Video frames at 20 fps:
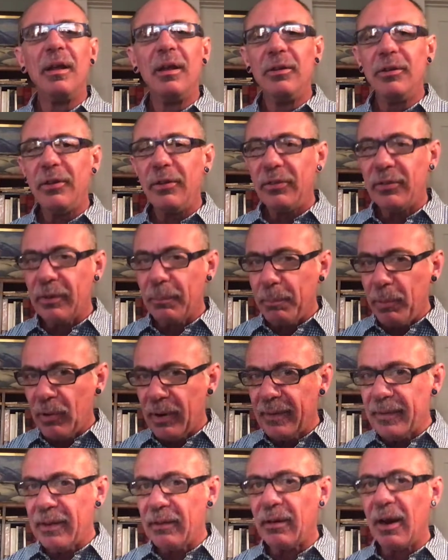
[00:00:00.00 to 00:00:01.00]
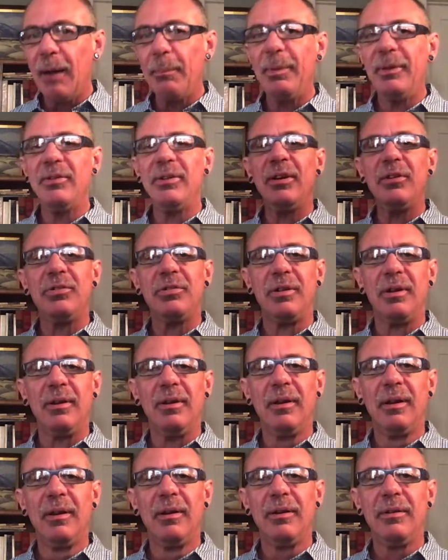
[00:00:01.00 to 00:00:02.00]
to support their opposition
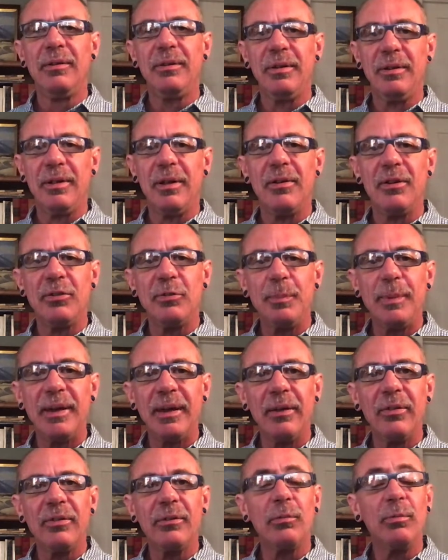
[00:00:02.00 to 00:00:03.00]
to those bills,